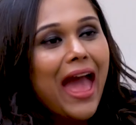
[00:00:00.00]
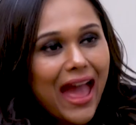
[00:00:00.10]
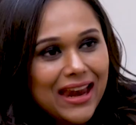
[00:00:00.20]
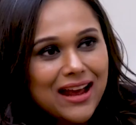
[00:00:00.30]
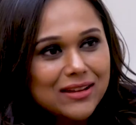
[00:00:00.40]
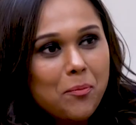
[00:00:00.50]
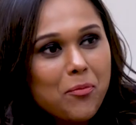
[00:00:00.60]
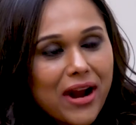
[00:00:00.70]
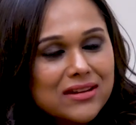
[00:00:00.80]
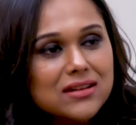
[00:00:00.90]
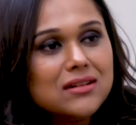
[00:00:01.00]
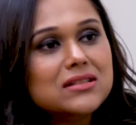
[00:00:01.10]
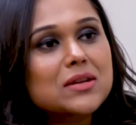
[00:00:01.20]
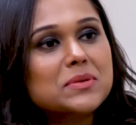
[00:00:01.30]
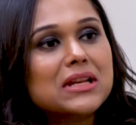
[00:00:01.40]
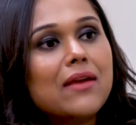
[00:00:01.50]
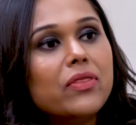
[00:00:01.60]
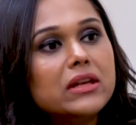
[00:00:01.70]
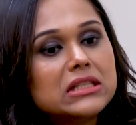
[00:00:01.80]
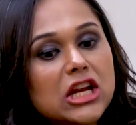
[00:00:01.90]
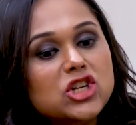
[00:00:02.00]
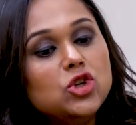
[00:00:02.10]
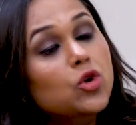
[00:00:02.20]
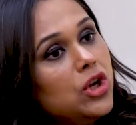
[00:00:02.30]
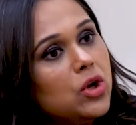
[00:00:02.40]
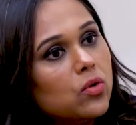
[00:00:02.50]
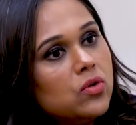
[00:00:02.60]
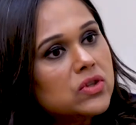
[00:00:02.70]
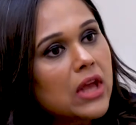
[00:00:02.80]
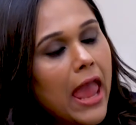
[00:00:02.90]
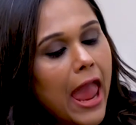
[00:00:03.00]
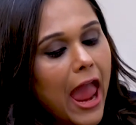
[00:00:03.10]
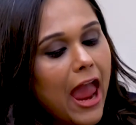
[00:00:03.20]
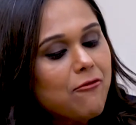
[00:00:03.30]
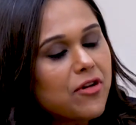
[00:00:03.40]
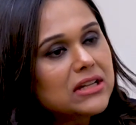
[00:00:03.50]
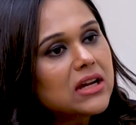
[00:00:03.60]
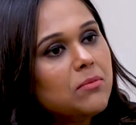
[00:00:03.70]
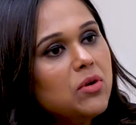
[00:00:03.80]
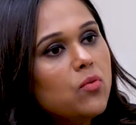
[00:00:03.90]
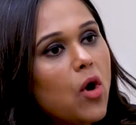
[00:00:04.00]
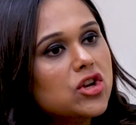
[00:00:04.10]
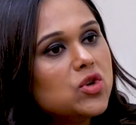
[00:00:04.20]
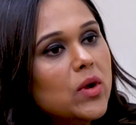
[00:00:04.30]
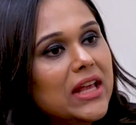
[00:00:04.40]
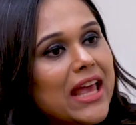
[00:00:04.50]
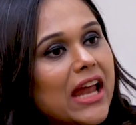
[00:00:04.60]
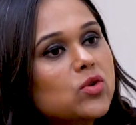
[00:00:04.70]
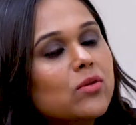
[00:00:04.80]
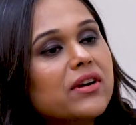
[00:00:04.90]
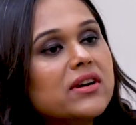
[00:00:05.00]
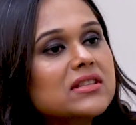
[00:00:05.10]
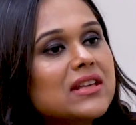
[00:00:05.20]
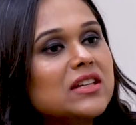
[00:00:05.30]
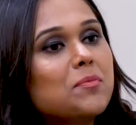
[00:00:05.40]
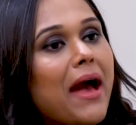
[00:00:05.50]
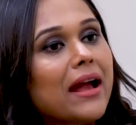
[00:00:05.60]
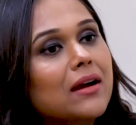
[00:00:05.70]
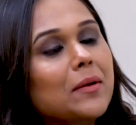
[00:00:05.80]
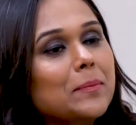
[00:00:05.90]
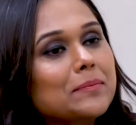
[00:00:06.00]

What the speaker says: Any other practical tips like this that you use every time you want to get over a setback?